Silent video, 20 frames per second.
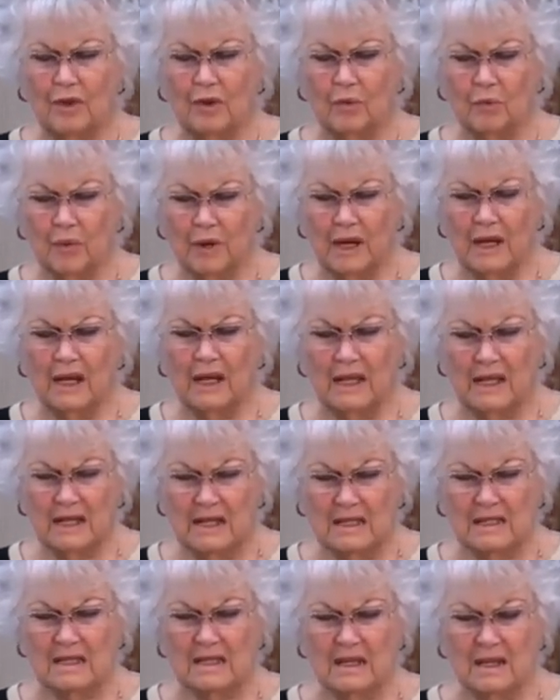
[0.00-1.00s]
that really
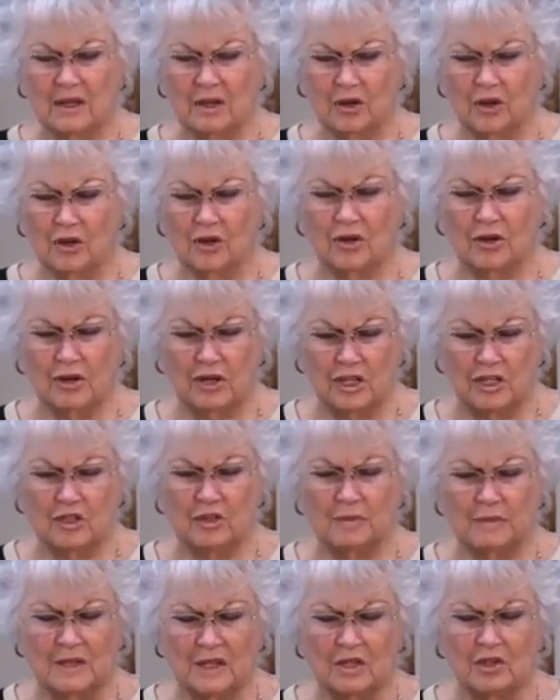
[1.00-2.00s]
is an
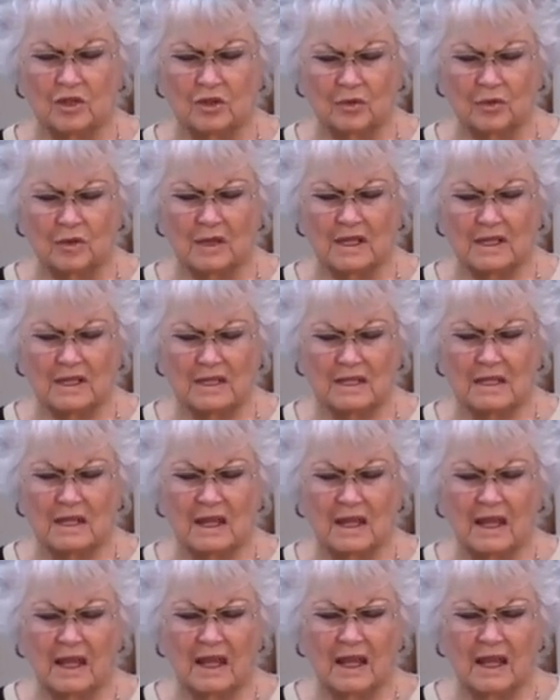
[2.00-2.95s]
encouragement to us.